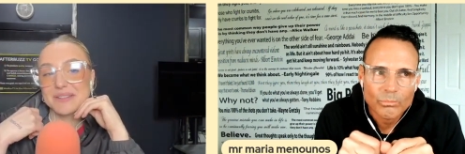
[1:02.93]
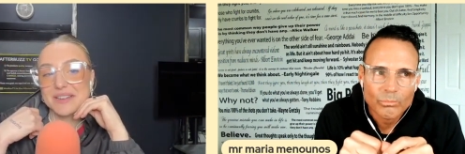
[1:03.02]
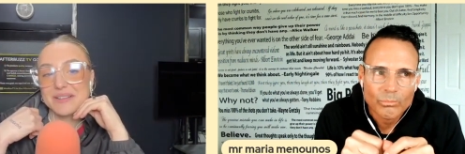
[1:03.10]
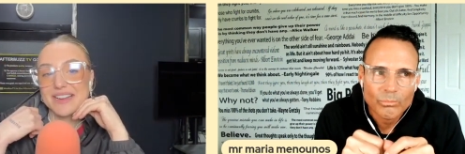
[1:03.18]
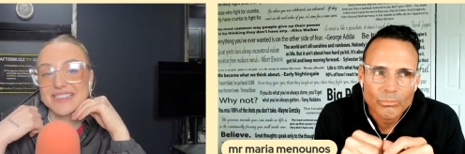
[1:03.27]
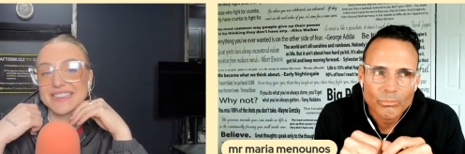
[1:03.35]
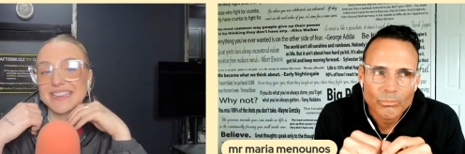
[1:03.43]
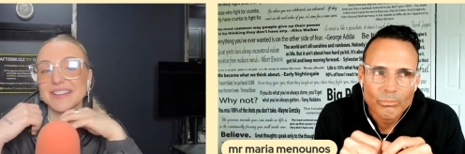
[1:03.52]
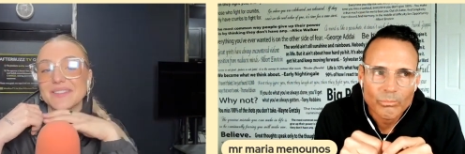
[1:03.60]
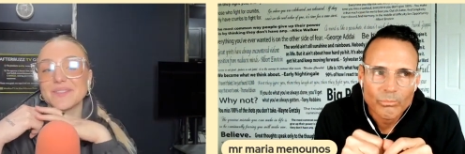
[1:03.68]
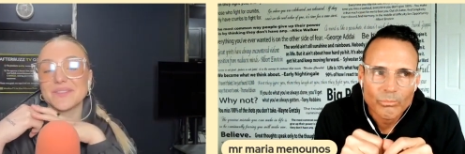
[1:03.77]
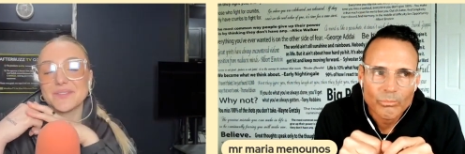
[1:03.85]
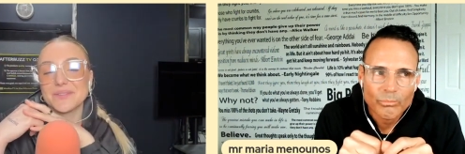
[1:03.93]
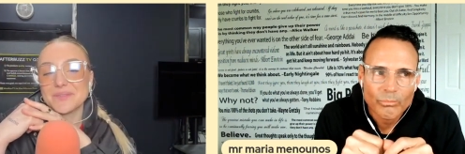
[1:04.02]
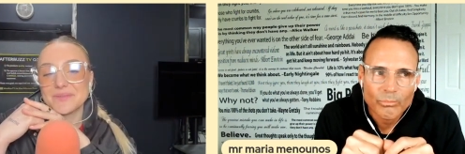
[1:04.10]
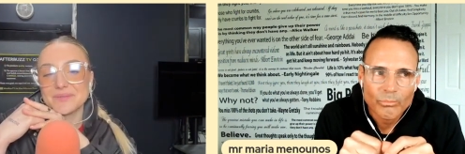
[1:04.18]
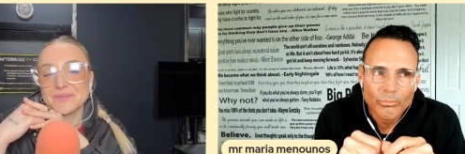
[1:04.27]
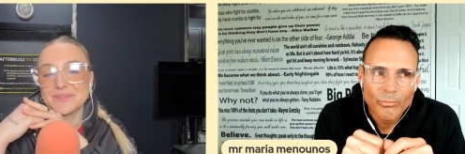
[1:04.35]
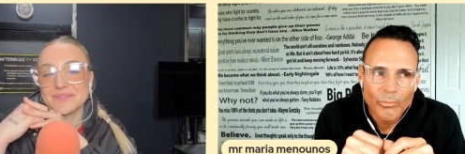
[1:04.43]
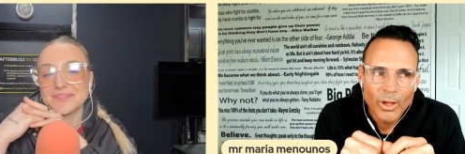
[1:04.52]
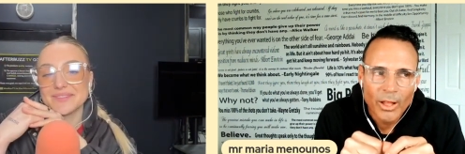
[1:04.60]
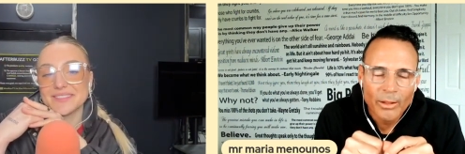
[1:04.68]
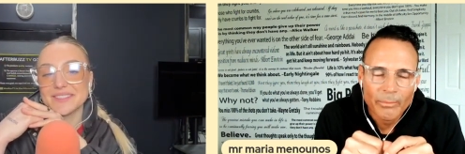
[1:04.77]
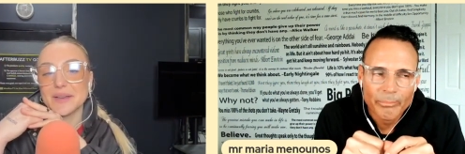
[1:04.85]
Speaker 1: crazy.
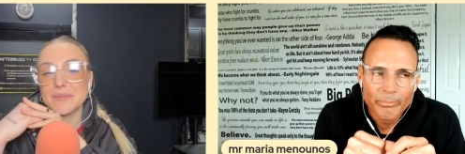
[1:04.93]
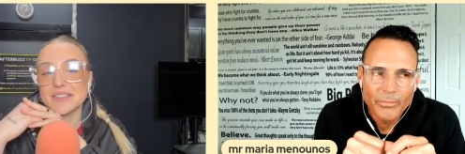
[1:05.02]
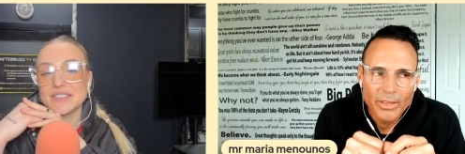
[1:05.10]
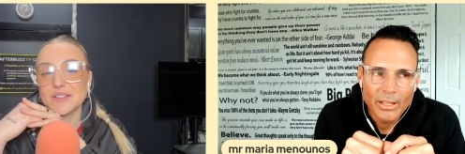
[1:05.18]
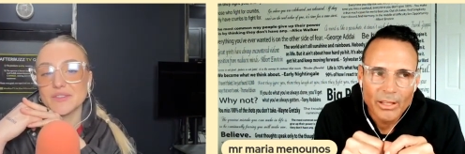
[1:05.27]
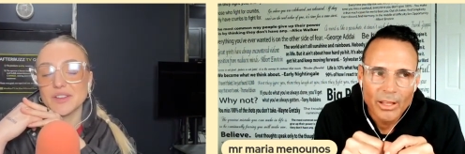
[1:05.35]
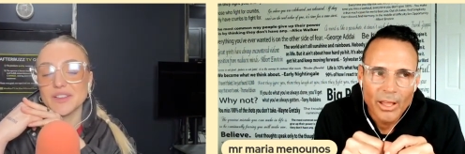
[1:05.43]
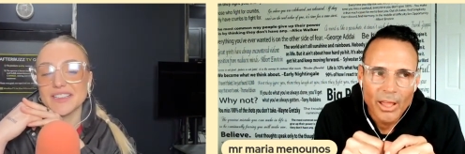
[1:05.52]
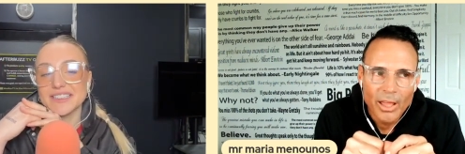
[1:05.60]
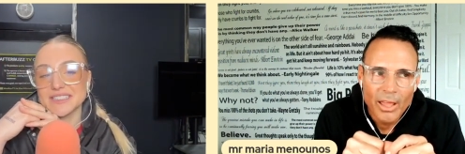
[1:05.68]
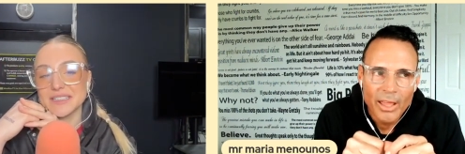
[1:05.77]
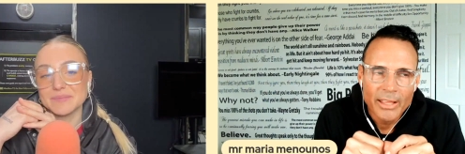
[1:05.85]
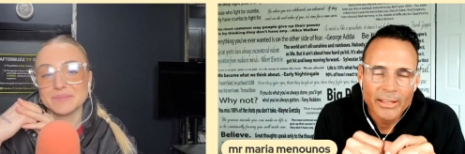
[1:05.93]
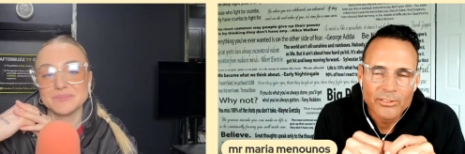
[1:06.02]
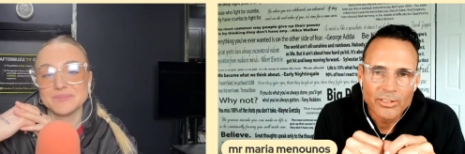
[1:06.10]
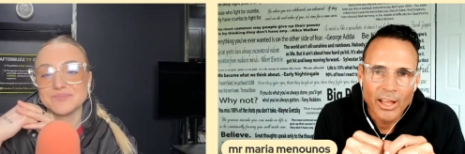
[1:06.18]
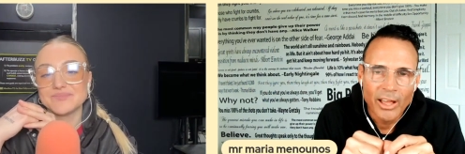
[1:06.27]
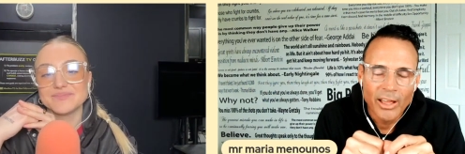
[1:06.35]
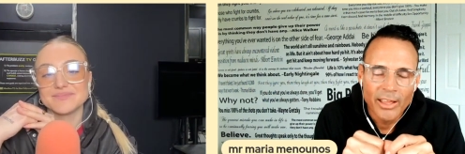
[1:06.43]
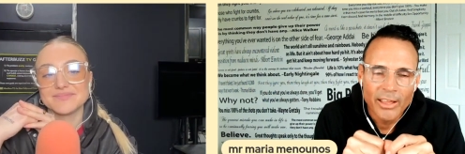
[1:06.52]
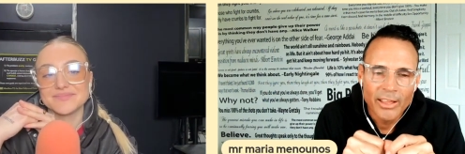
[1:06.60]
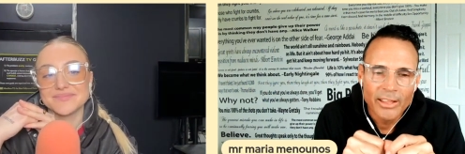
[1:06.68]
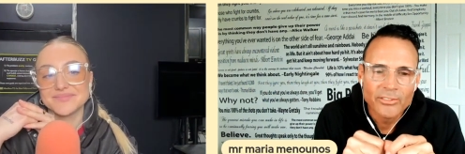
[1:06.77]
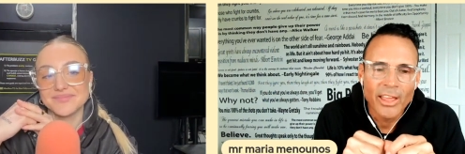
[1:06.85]
No. So I'm excited for y'all to listen.
Speaker 2: It's uh
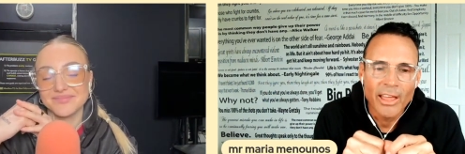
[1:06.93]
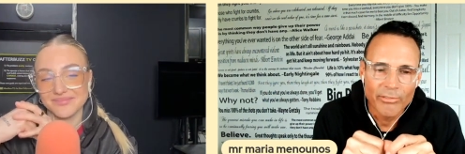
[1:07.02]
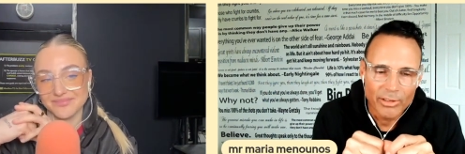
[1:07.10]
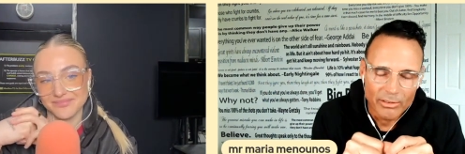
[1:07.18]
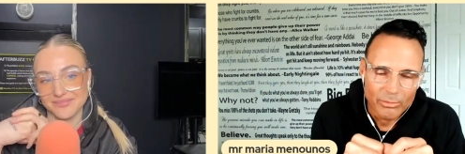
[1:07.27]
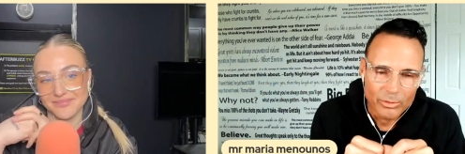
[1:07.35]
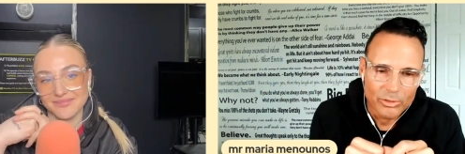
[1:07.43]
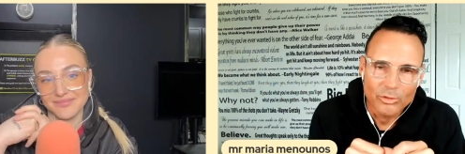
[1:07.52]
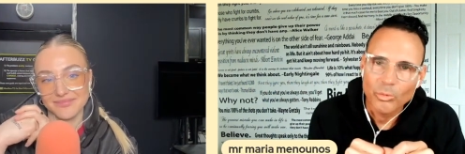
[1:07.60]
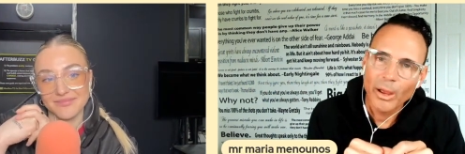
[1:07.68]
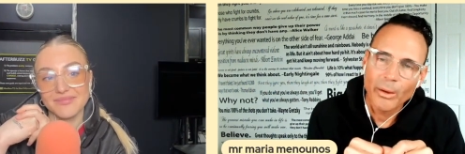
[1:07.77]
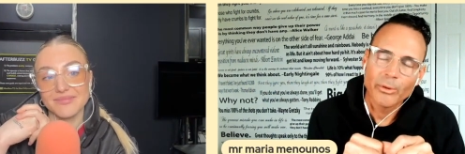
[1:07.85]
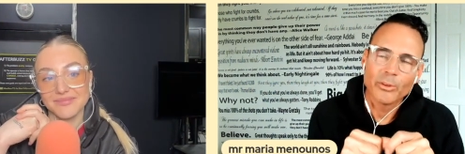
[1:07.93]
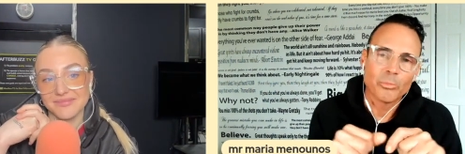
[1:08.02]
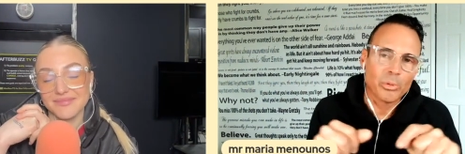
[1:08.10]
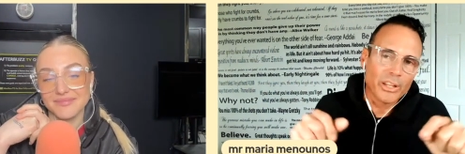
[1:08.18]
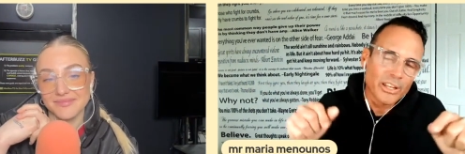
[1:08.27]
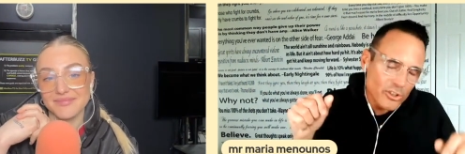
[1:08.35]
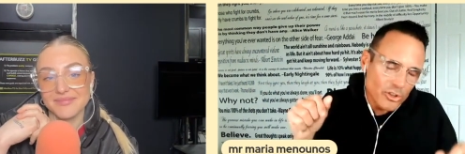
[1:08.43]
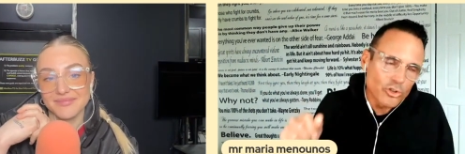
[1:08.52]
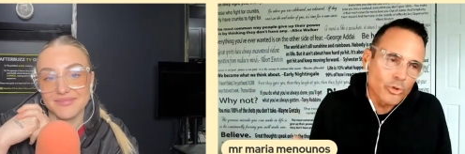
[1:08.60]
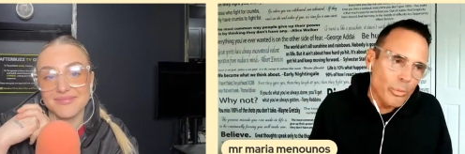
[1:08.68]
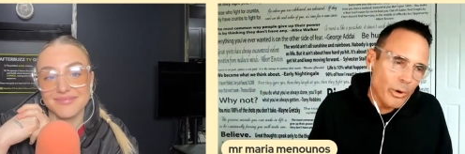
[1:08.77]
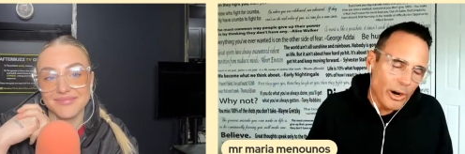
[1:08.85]
it's heavy, which is why we split it into
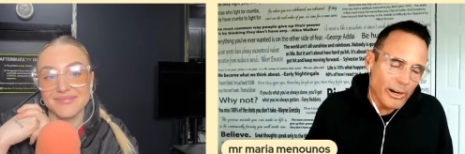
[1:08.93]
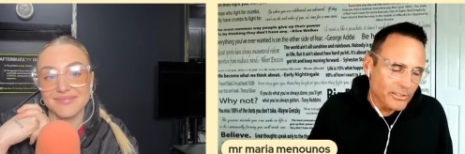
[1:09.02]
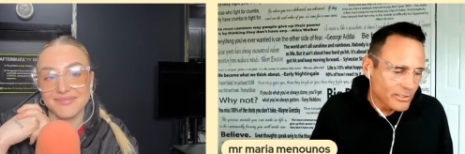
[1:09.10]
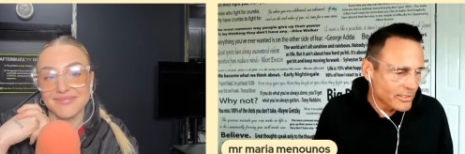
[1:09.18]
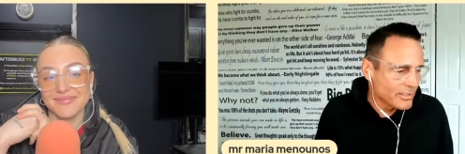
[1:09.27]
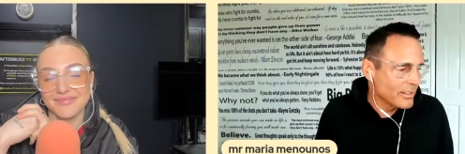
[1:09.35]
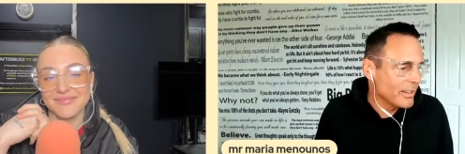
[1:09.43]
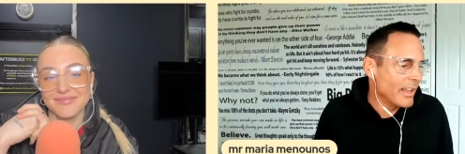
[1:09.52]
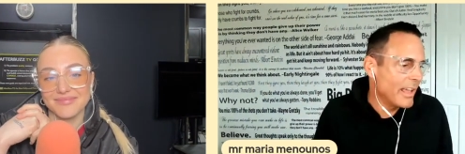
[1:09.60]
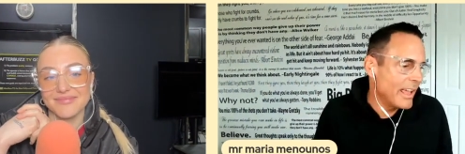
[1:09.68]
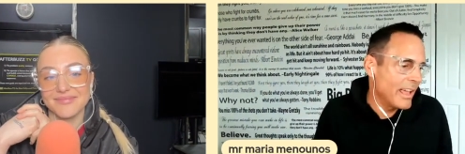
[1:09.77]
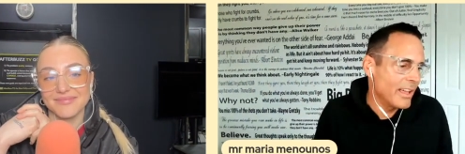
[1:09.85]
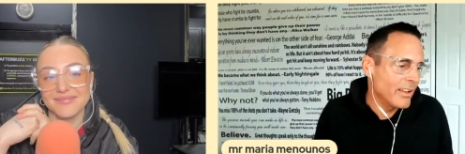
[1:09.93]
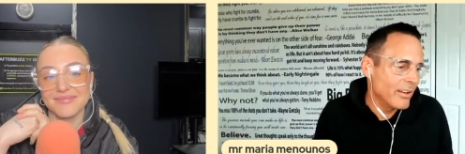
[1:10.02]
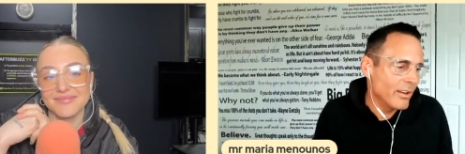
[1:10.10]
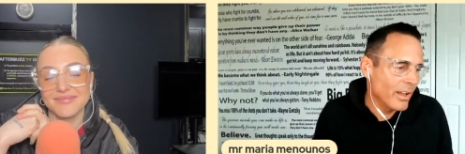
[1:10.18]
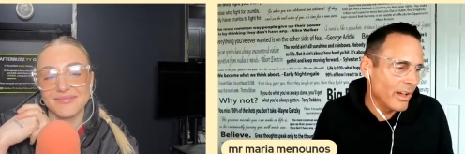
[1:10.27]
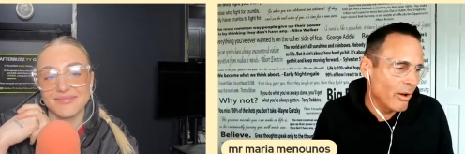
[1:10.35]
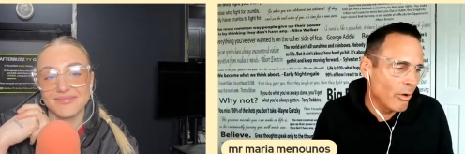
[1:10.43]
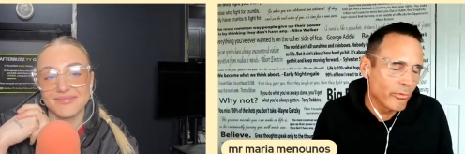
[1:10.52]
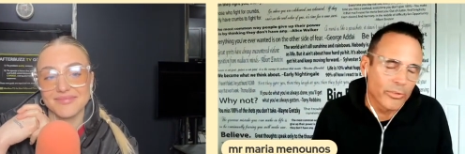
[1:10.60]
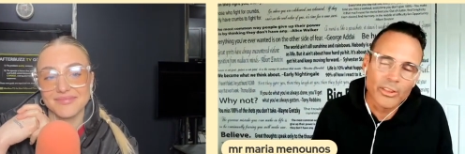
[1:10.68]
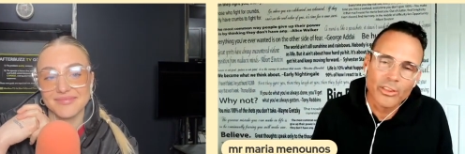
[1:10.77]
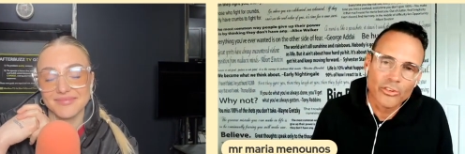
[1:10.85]
two parts. And uh,
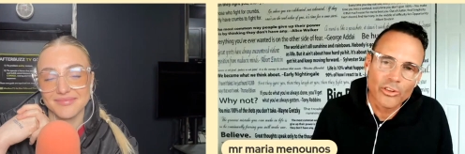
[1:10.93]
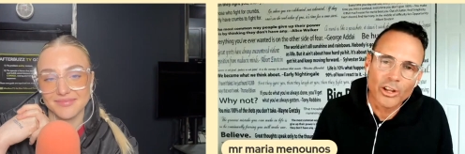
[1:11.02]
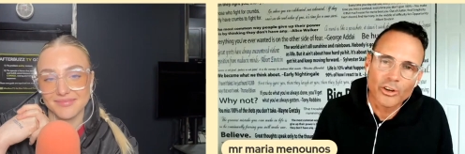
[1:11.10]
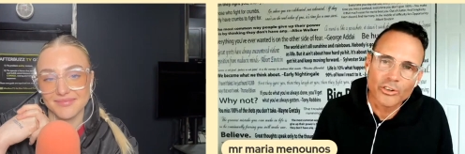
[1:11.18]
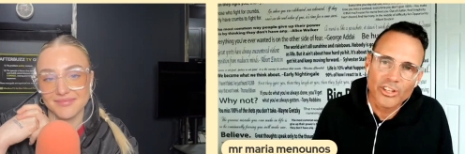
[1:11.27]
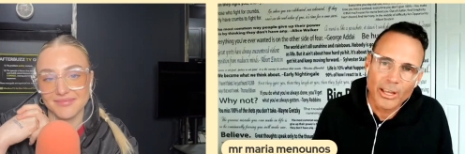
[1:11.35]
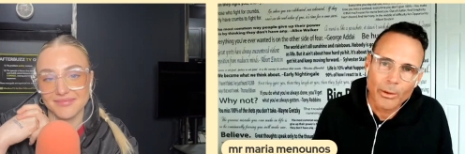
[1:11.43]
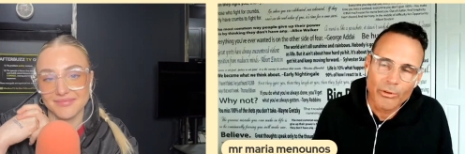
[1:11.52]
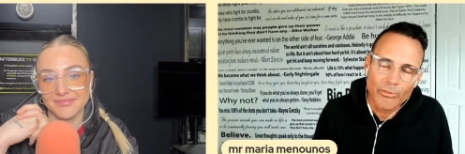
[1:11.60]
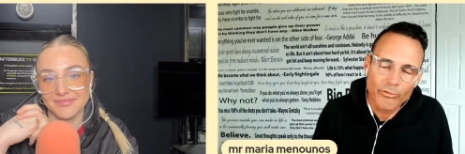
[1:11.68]
hopefully there's a lot of good takeaway